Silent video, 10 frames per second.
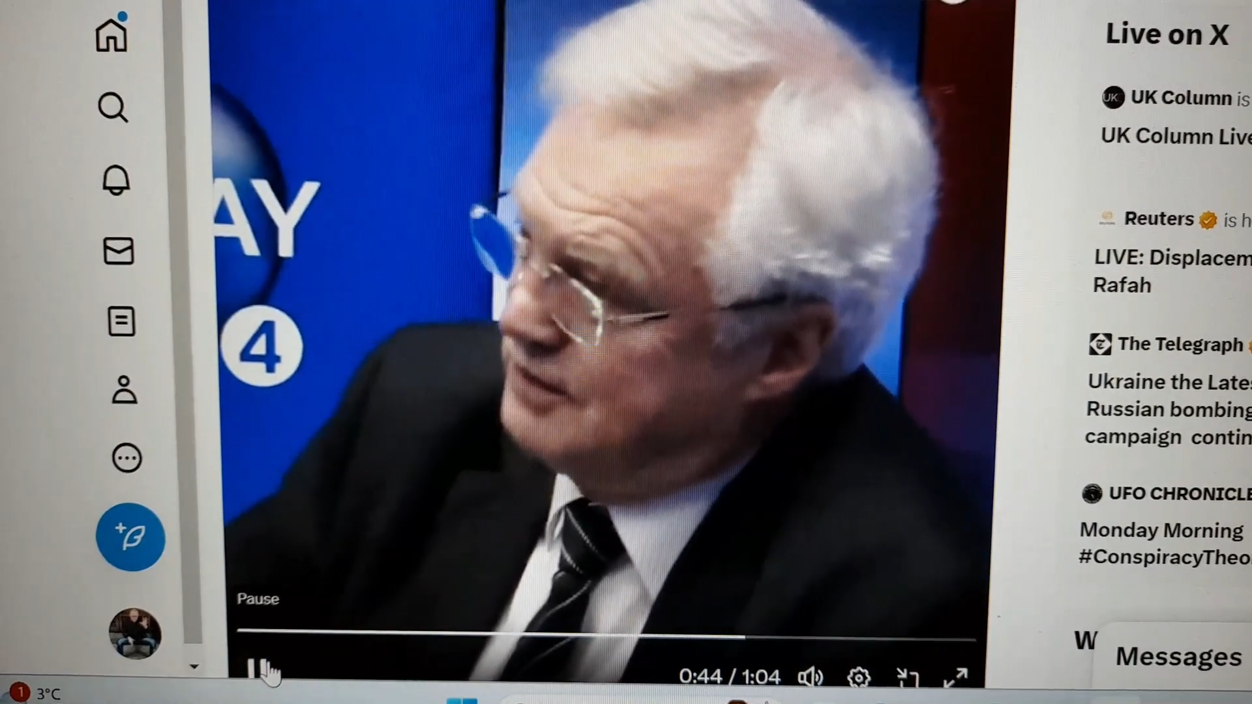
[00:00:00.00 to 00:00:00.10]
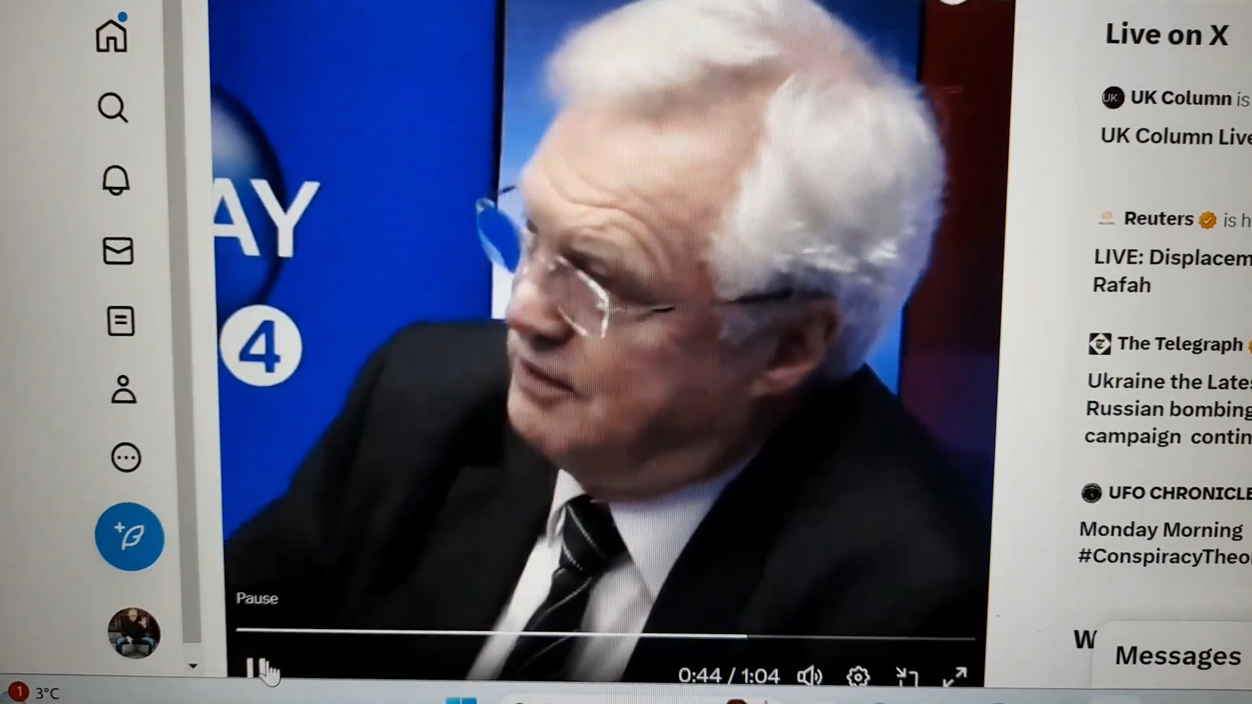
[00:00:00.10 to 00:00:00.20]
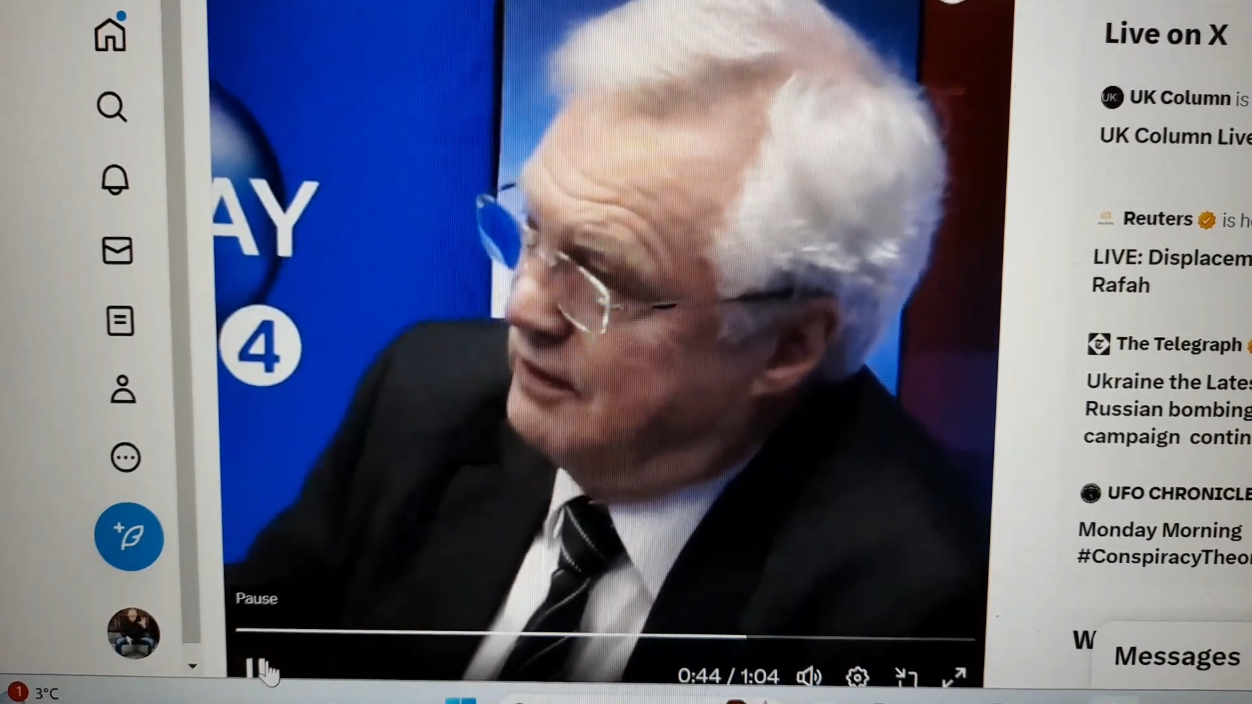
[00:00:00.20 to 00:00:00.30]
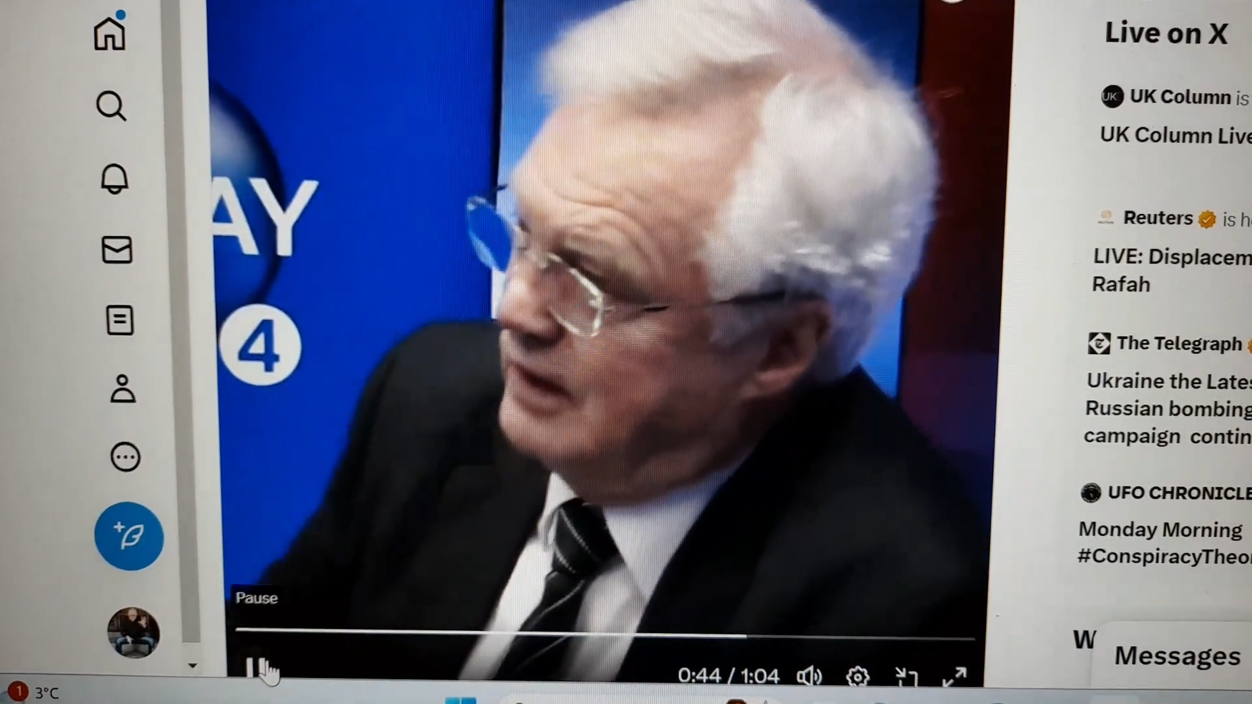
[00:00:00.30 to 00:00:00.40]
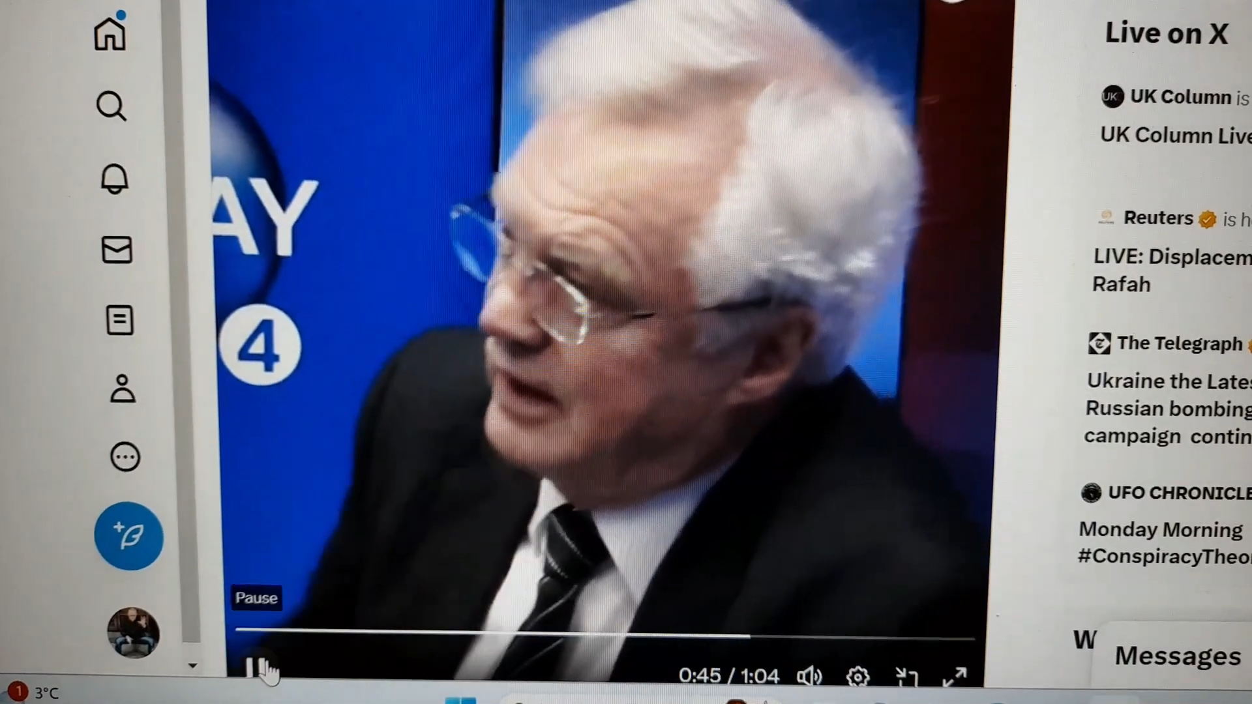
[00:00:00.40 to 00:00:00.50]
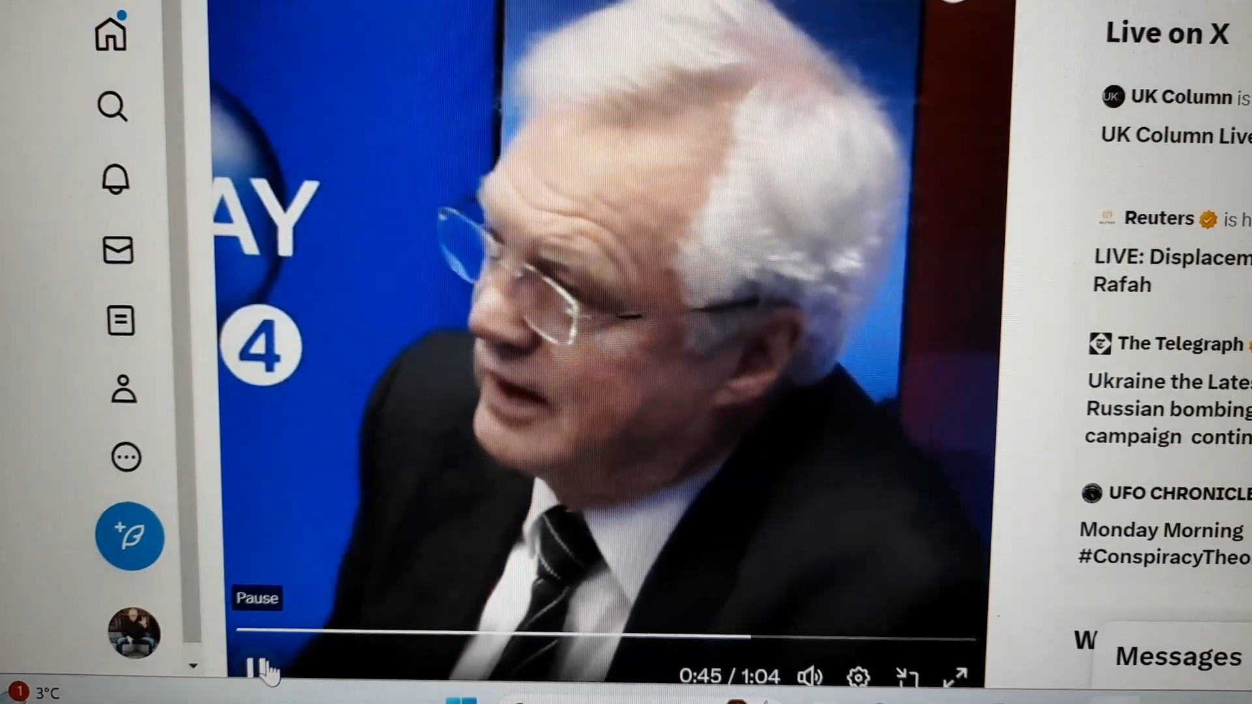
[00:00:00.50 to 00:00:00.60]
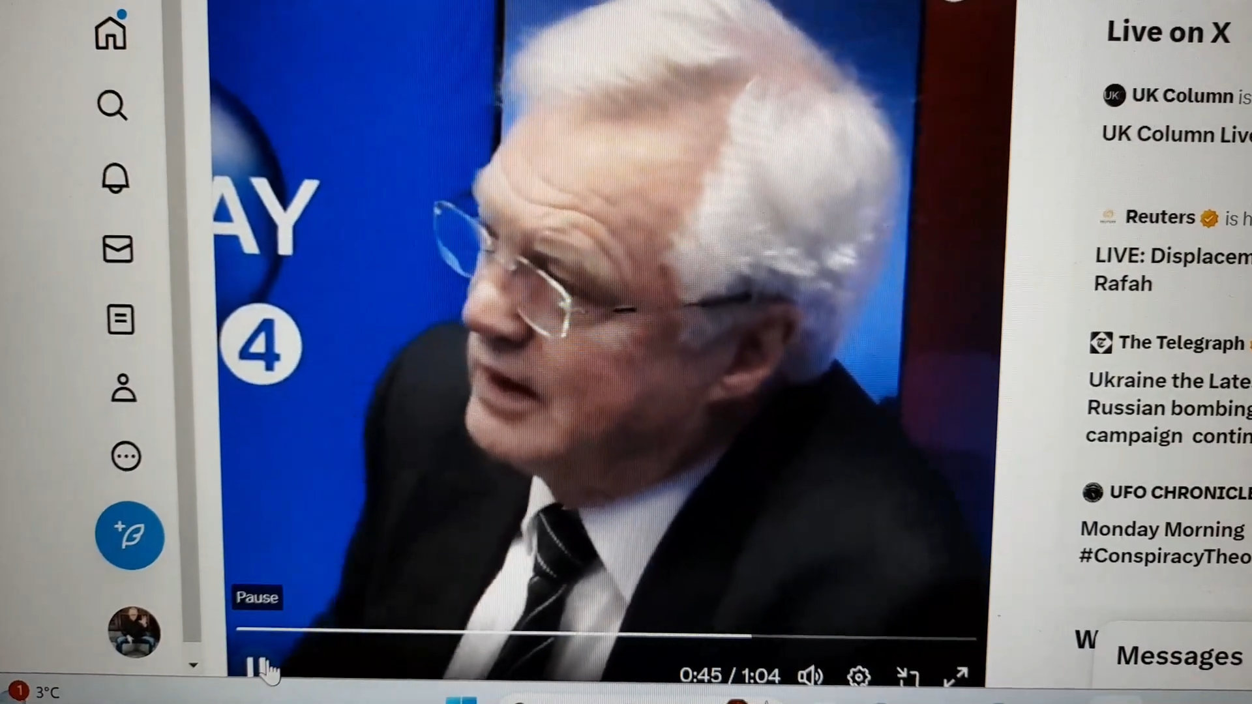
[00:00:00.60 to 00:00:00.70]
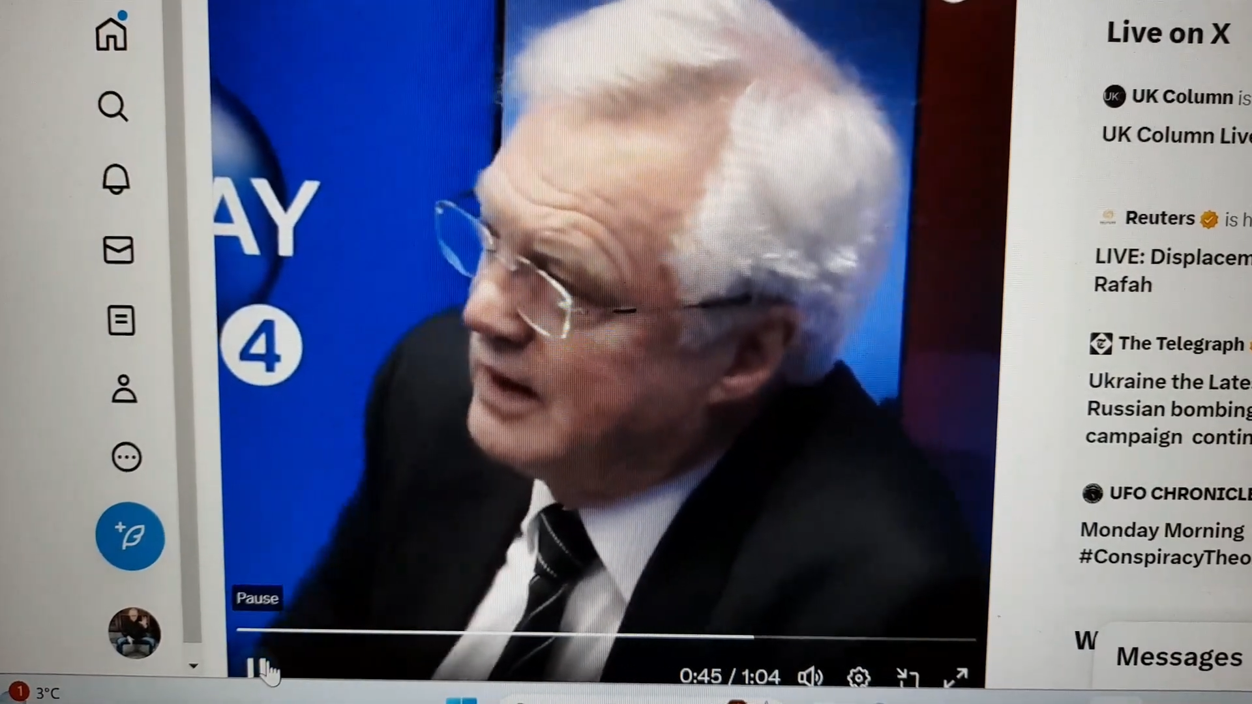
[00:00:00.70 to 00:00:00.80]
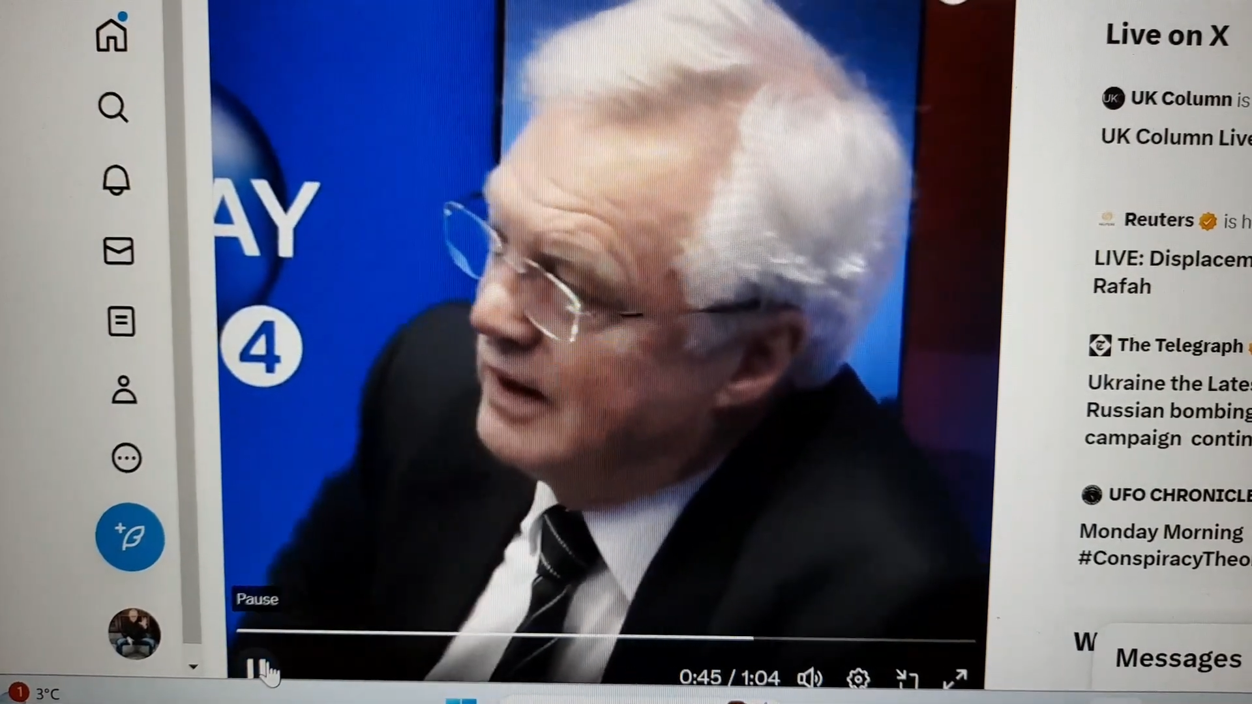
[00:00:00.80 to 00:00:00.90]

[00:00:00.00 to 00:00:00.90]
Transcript: if you like,